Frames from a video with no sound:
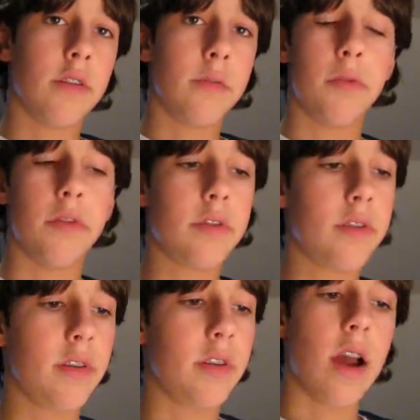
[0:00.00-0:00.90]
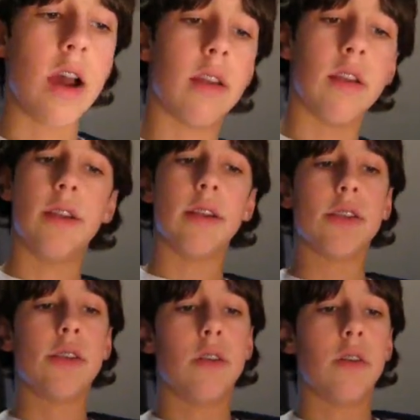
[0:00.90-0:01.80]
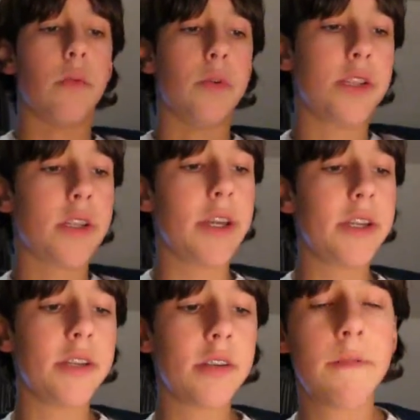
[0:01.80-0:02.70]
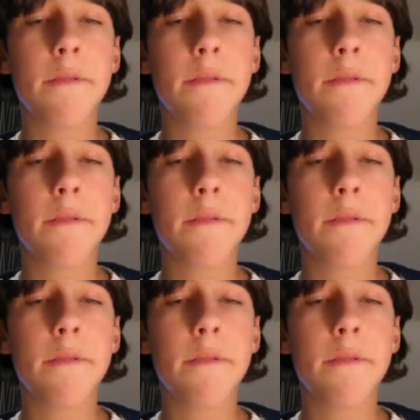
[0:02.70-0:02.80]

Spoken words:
but that's not always the case.